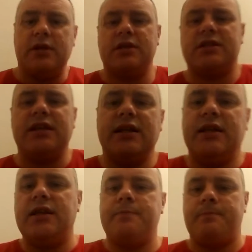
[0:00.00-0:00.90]
is the
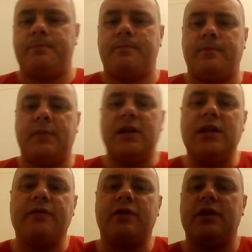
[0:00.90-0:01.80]
elite,
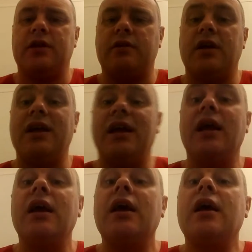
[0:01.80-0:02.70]
living in a
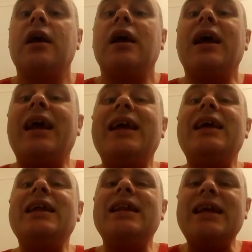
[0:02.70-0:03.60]

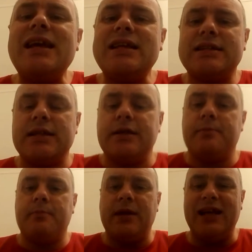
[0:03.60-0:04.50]

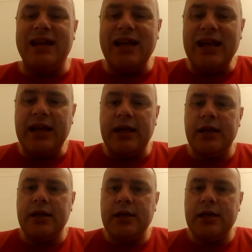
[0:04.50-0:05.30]
Elysium. Eli